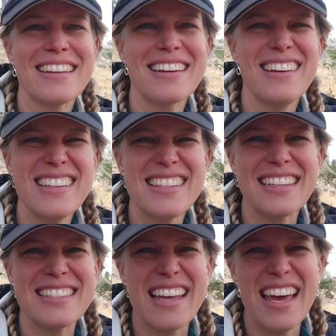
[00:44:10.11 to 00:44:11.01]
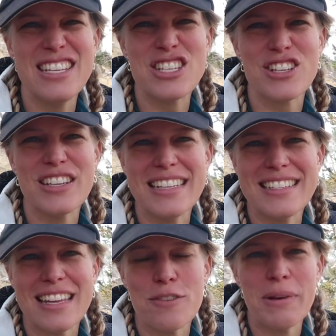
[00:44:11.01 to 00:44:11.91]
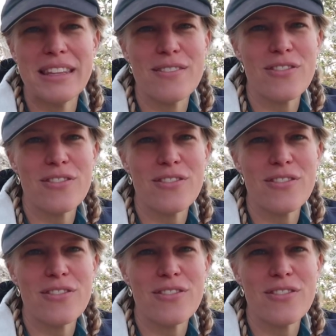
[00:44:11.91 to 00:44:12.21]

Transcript: look at all these like dead trees that have been there